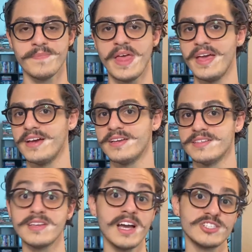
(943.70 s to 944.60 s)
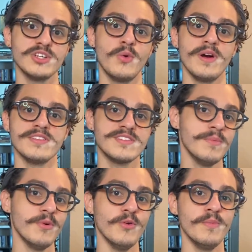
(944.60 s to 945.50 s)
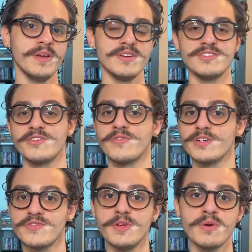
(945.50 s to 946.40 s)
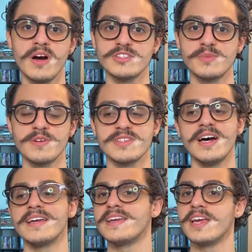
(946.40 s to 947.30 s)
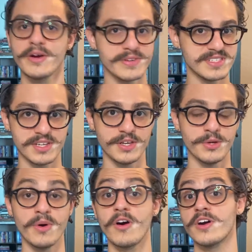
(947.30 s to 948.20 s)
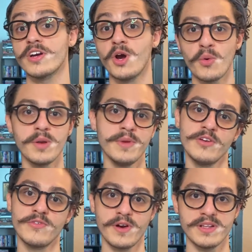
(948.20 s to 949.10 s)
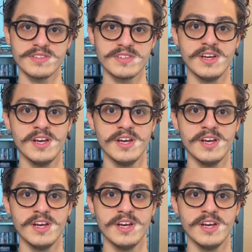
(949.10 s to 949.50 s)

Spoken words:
And it's actually quite simple, because your first few customers, I guarantee you, are going to be your friends.